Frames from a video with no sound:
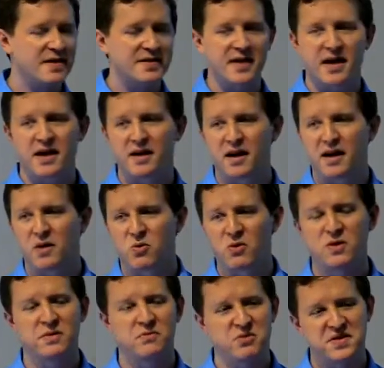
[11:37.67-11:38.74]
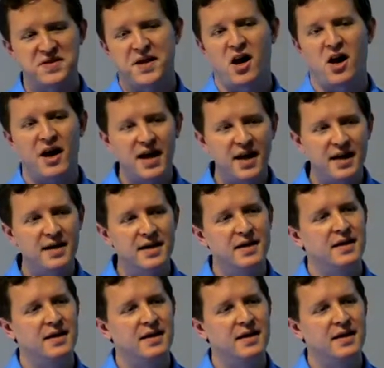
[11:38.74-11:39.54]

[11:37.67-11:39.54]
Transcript: said, uh, we're, we're sorry.